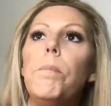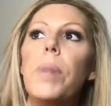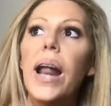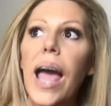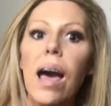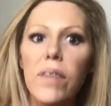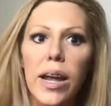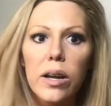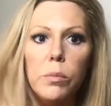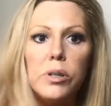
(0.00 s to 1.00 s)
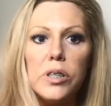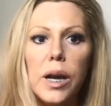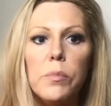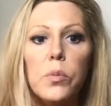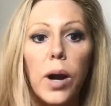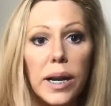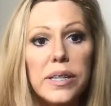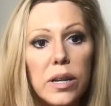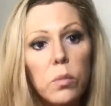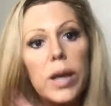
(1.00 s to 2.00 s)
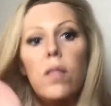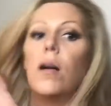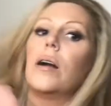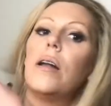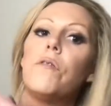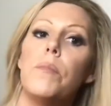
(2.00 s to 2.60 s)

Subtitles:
But I have had a couple of times where I did wait long enough,